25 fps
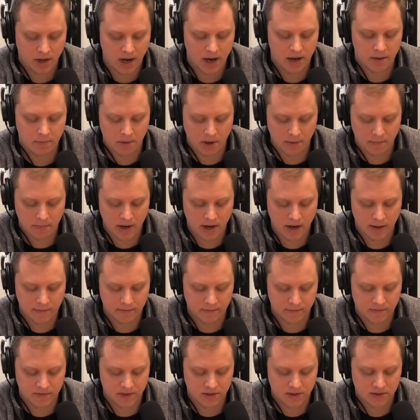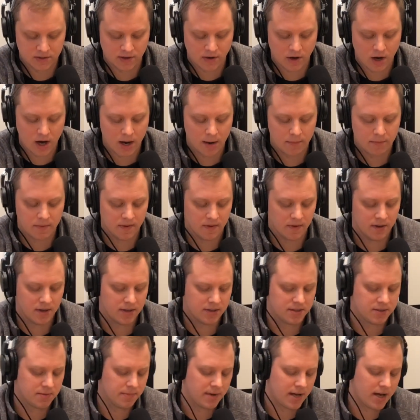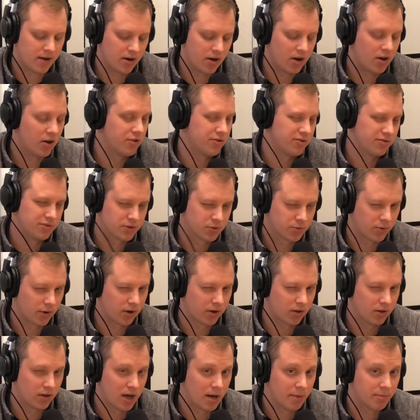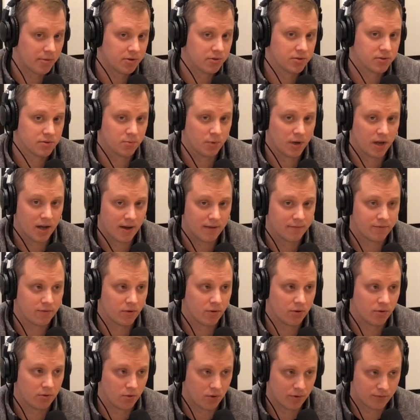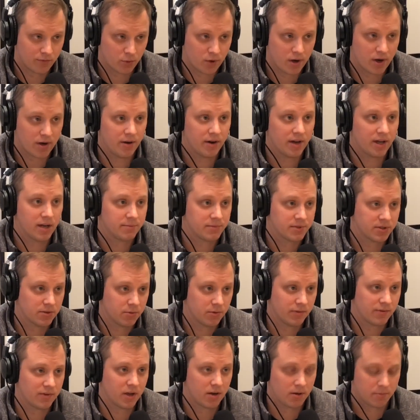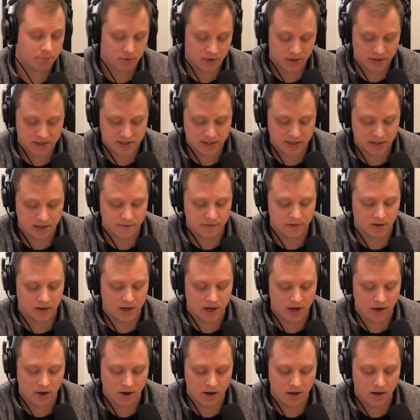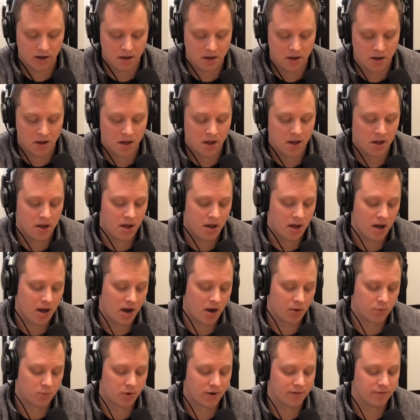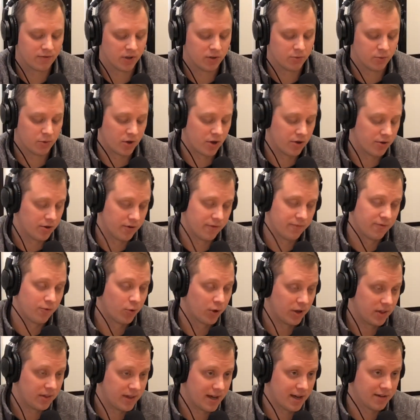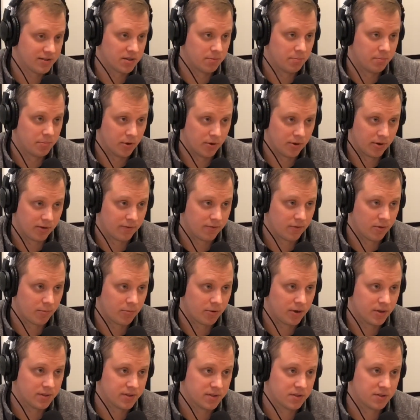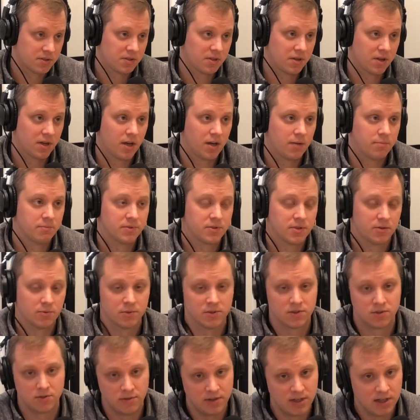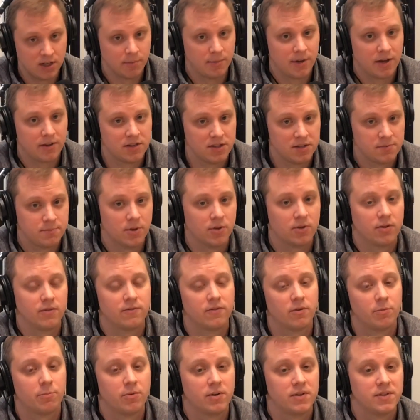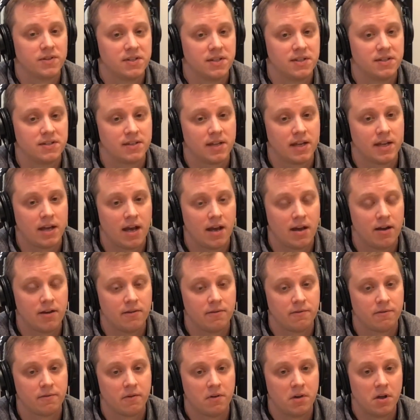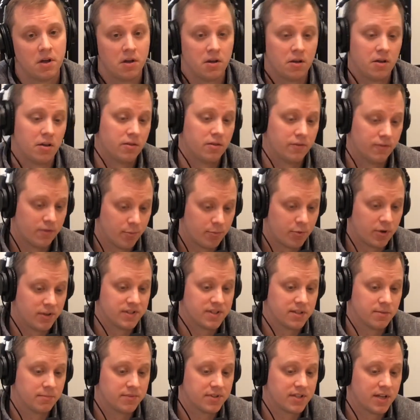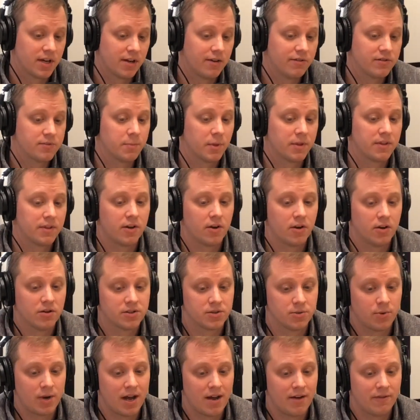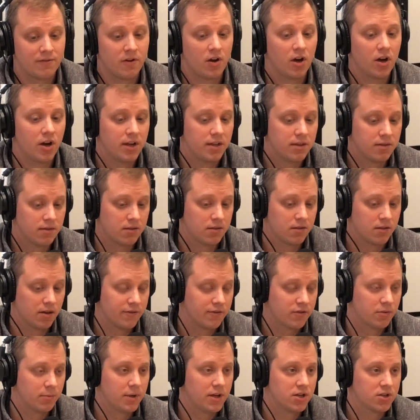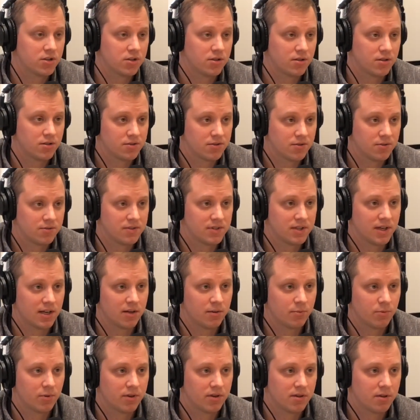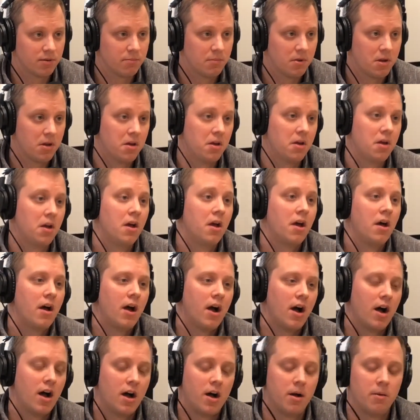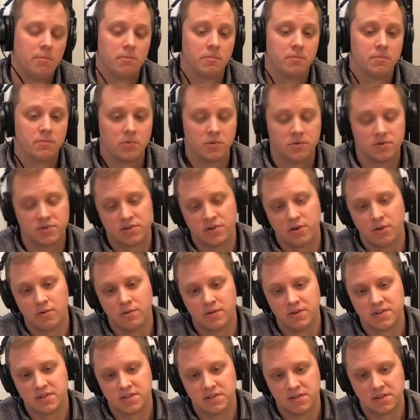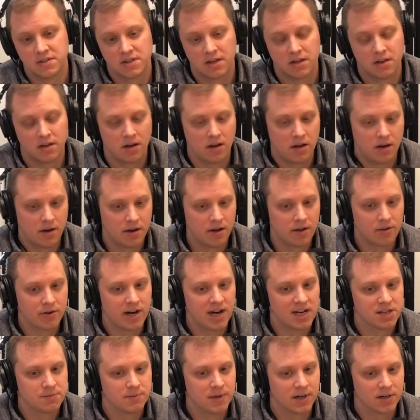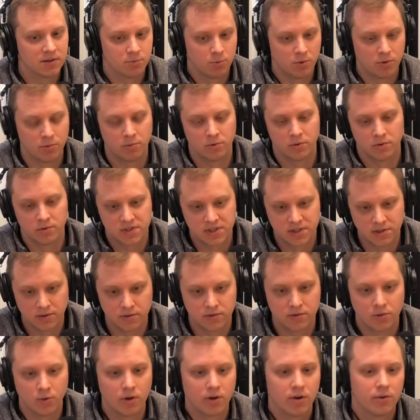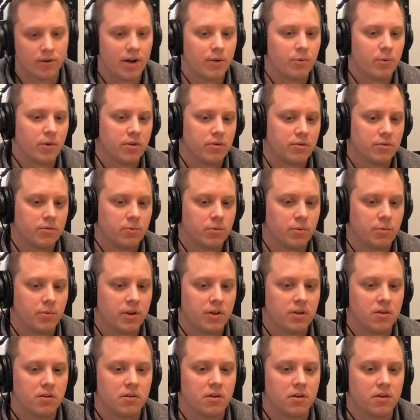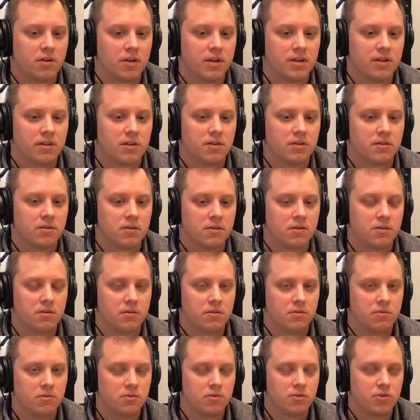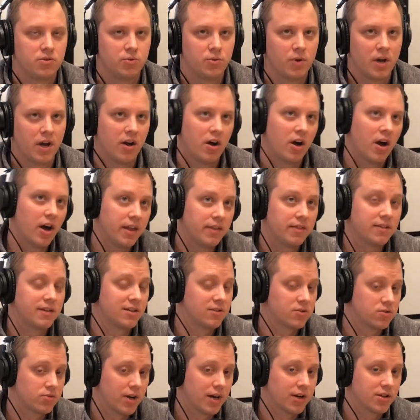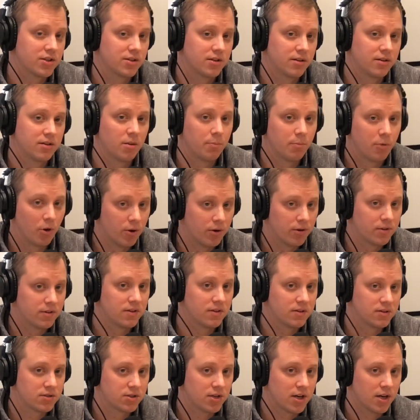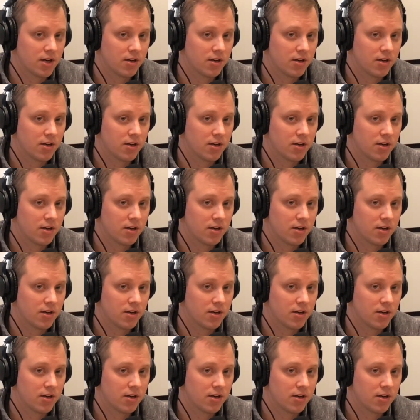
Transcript: I and Payam have described. It's about 100 square kilometers we have of Rotterdam, so we've got a pretty significant area. Roughly 140,000 building footprints. So what's unique about these building footprints is they have the footprints themselves, but they also have height information associated with them. So this is another aspect where we're still toying around whether we want to do a height extraction component to this